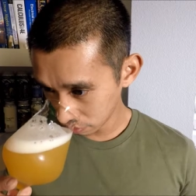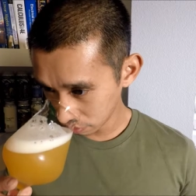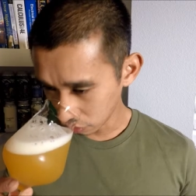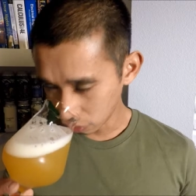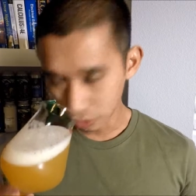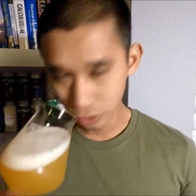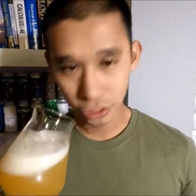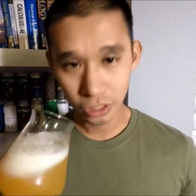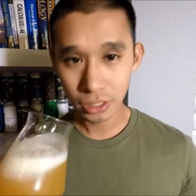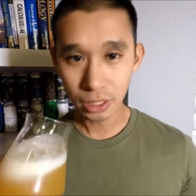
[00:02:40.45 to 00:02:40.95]

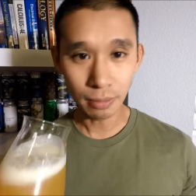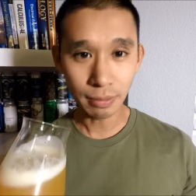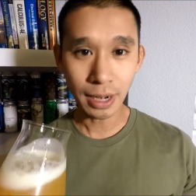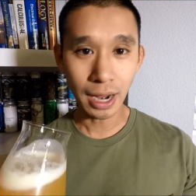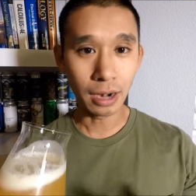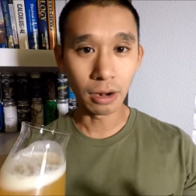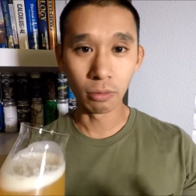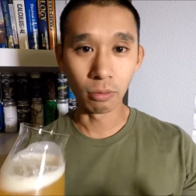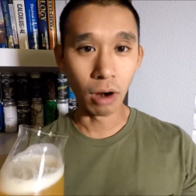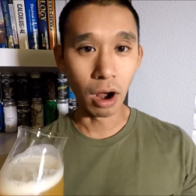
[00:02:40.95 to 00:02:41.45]
Or just some
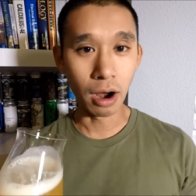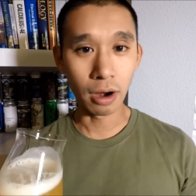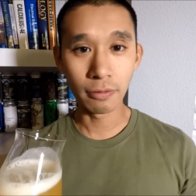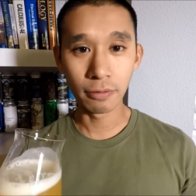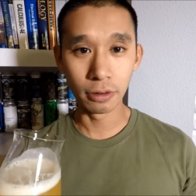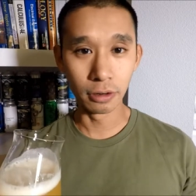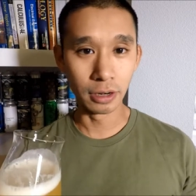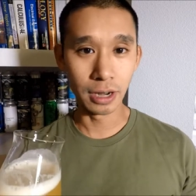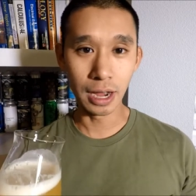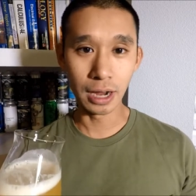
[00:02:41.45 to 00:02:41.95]
kind of rock
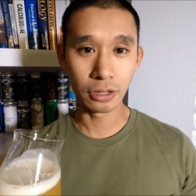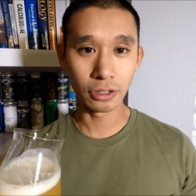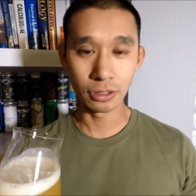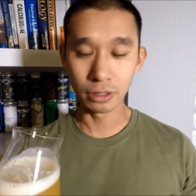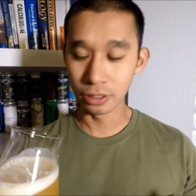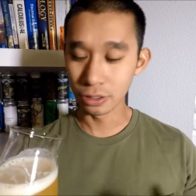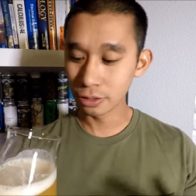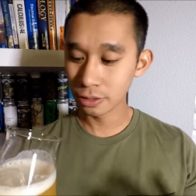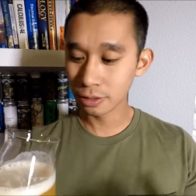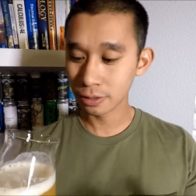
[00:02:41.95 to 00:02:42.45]
fruit,
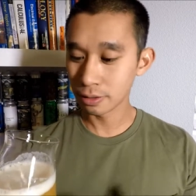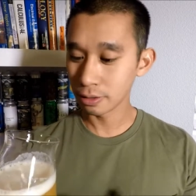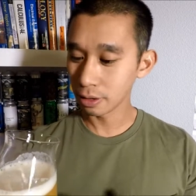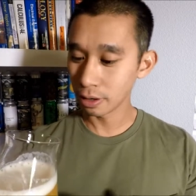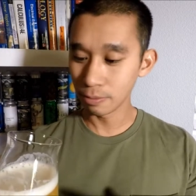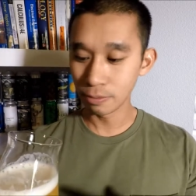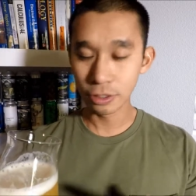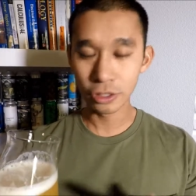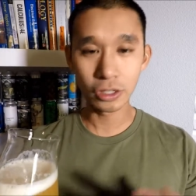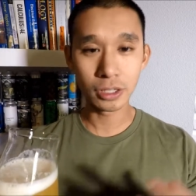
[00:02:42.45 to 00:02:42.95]
actually.
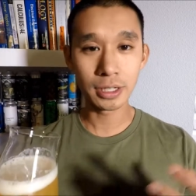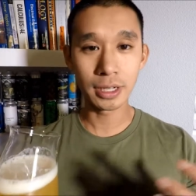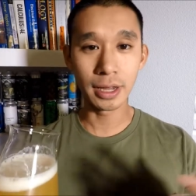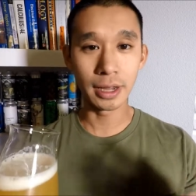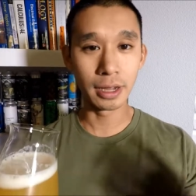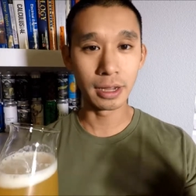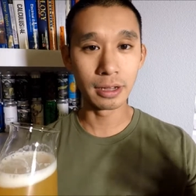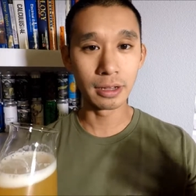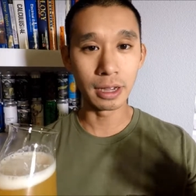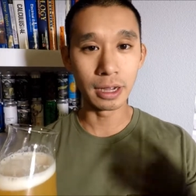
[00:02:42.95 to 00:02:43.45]
I'm gonna just
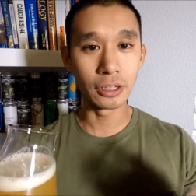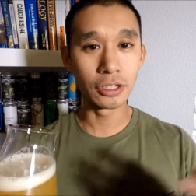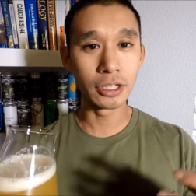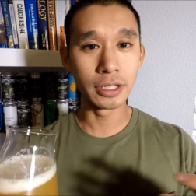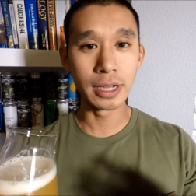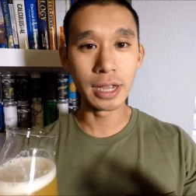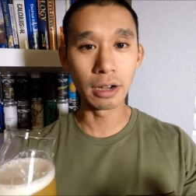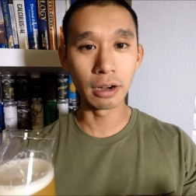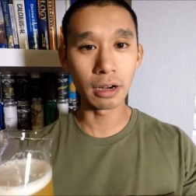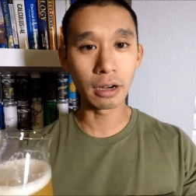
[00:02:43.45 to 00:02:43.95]
say a
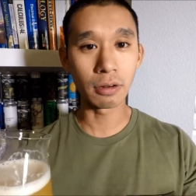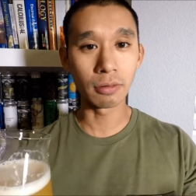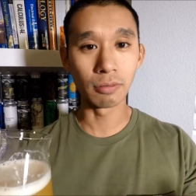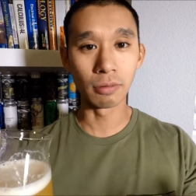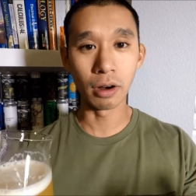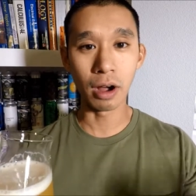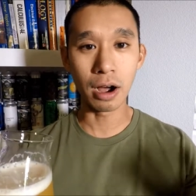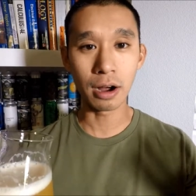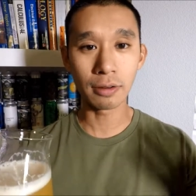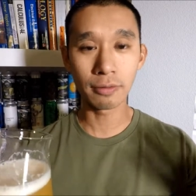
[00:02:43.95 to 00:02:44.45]
generic
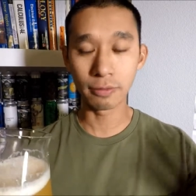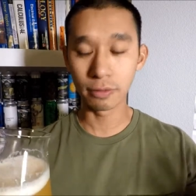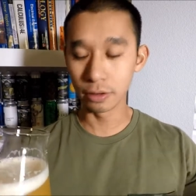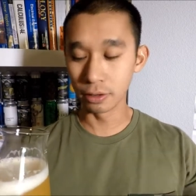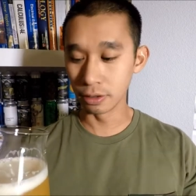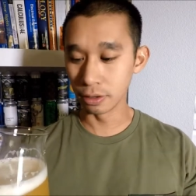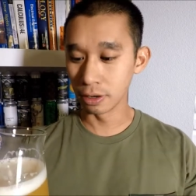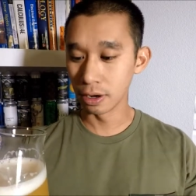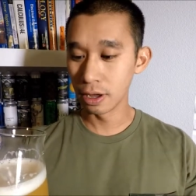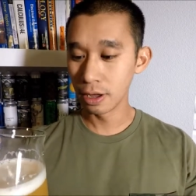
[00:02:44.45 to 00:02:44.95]
rock
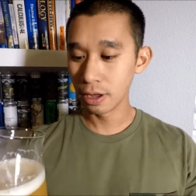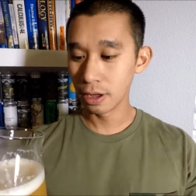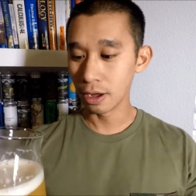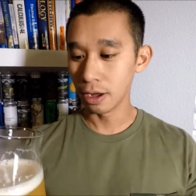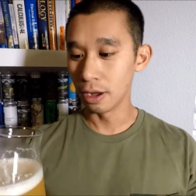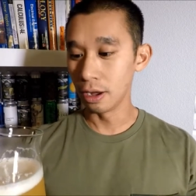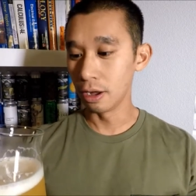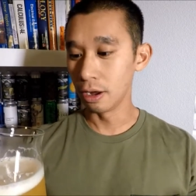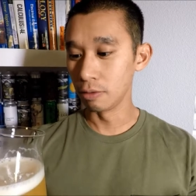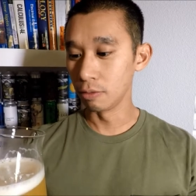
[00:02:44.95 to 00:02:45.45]
fruit
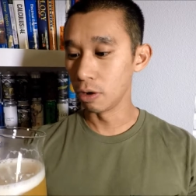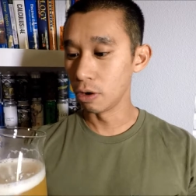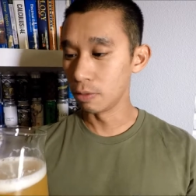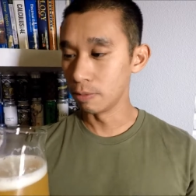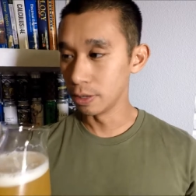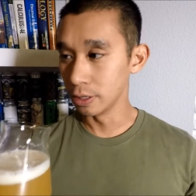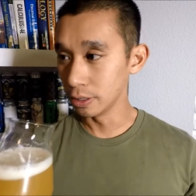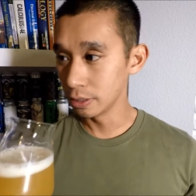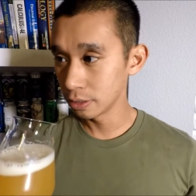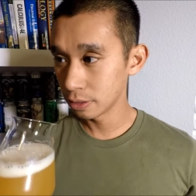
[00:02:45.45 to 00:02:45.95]

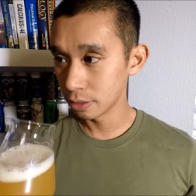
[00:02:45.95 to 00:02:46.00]
aroma.